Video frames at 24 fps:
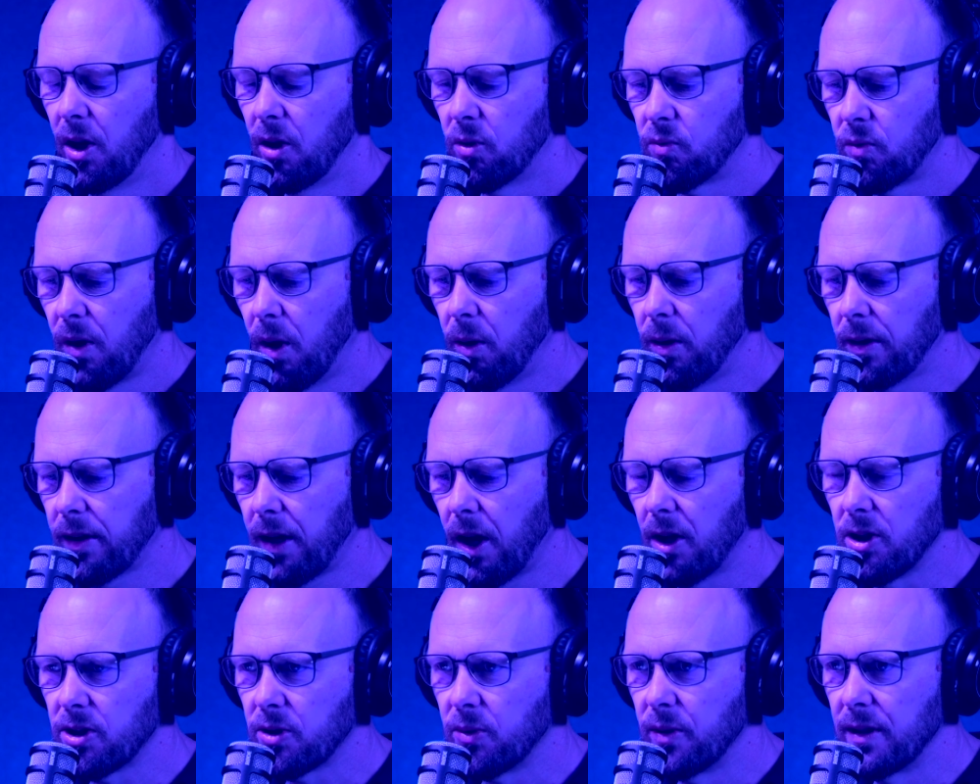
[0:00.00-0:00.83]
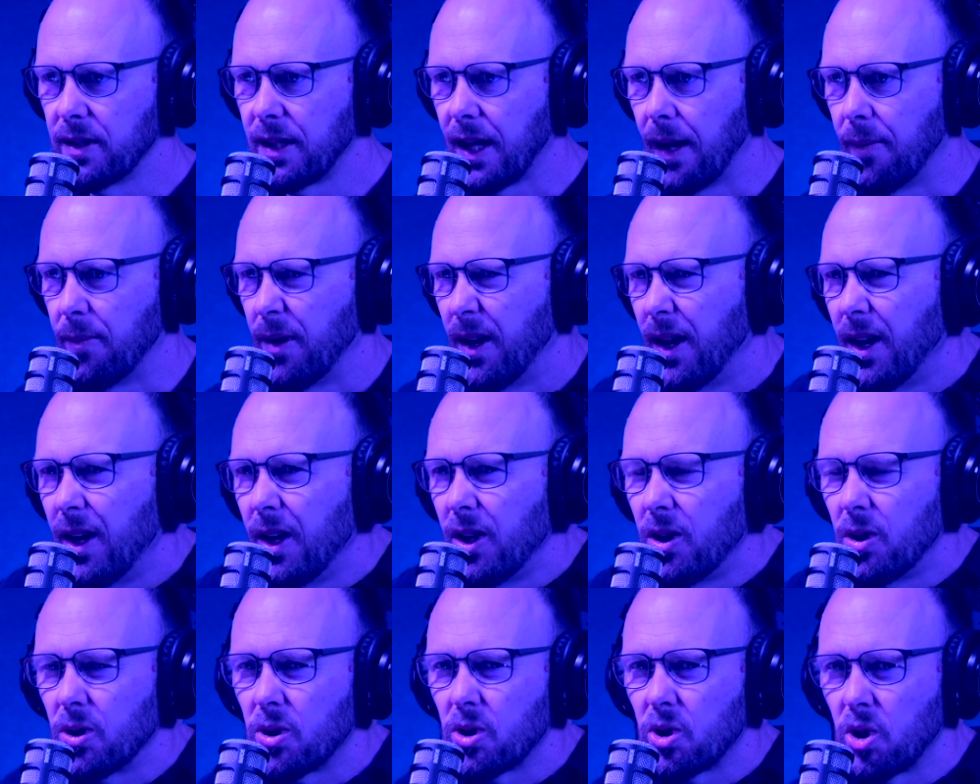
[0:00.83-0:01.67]
Roller coaster income.
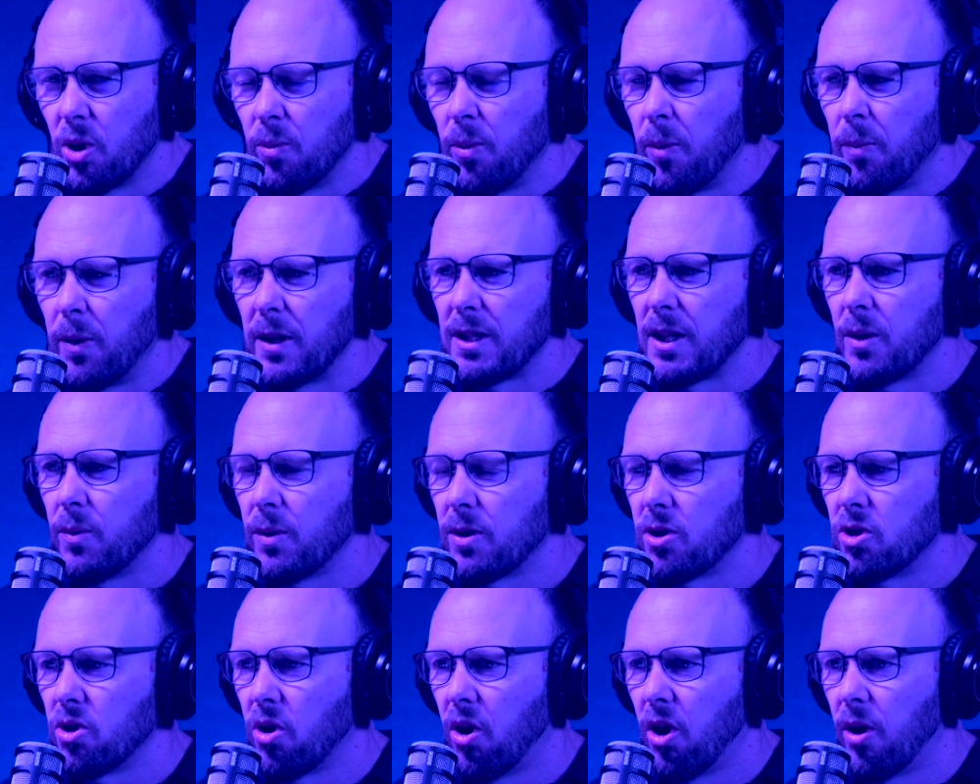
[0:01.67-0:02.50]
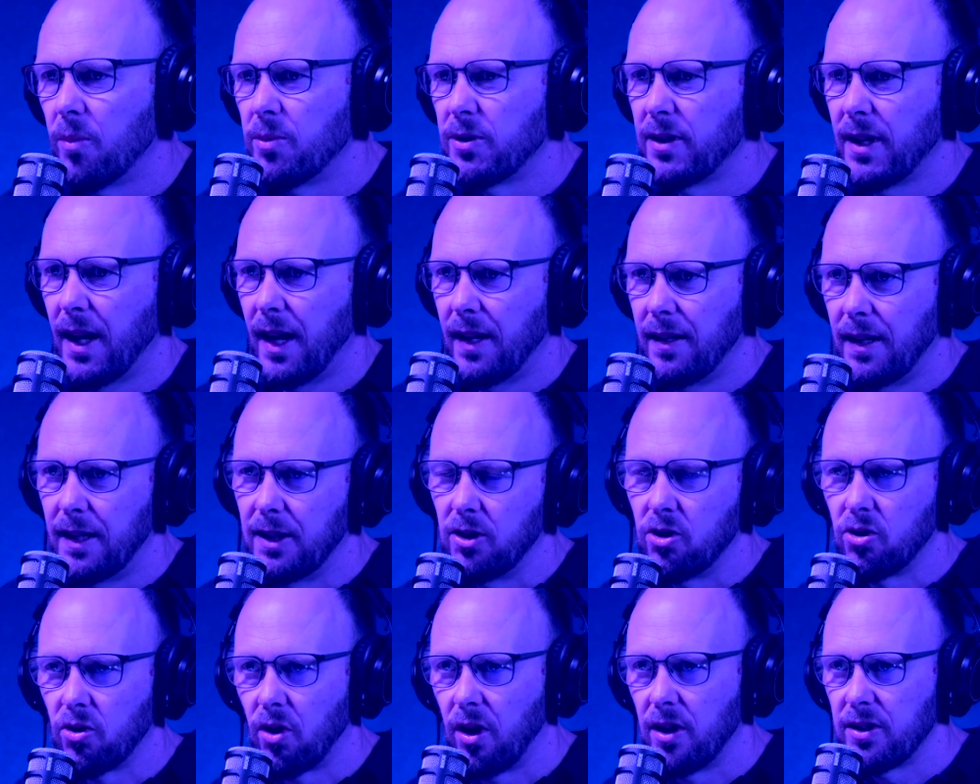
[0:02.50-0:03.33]
You're super busy with jobs and then
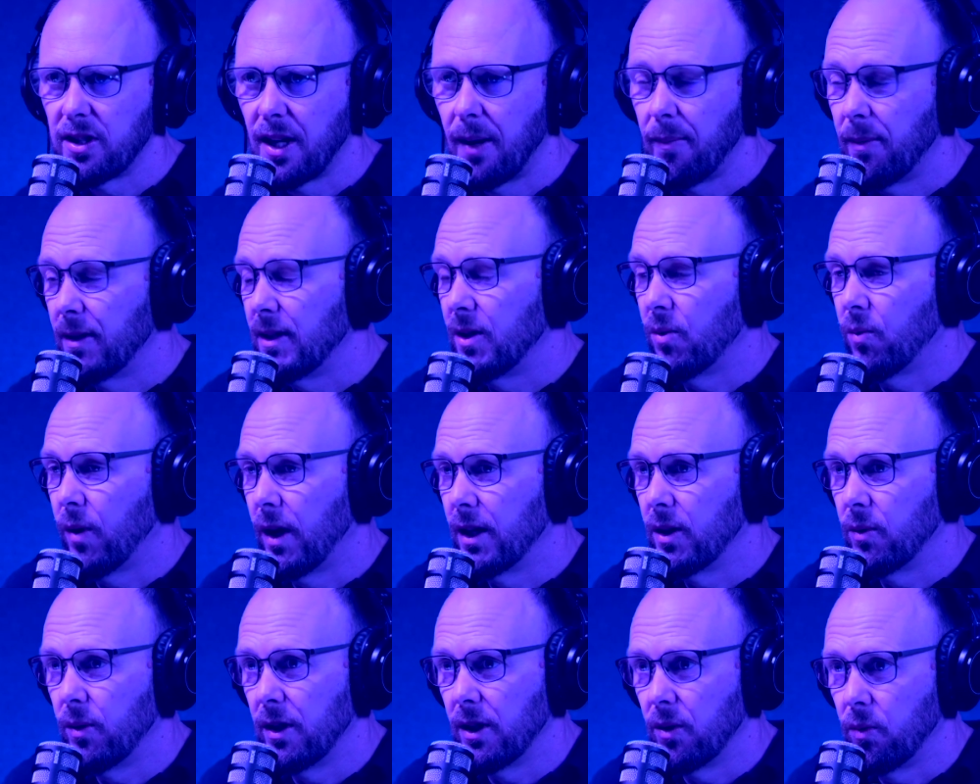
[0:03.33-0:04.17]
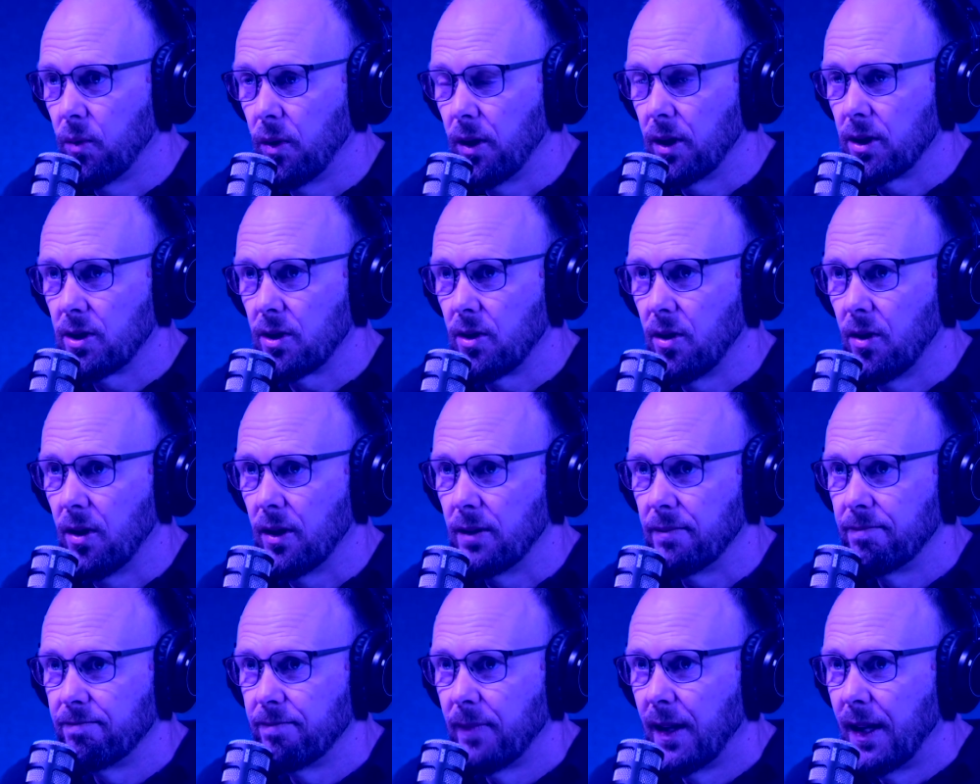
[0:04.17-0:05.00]
it dries up and you wonder where the work's gone.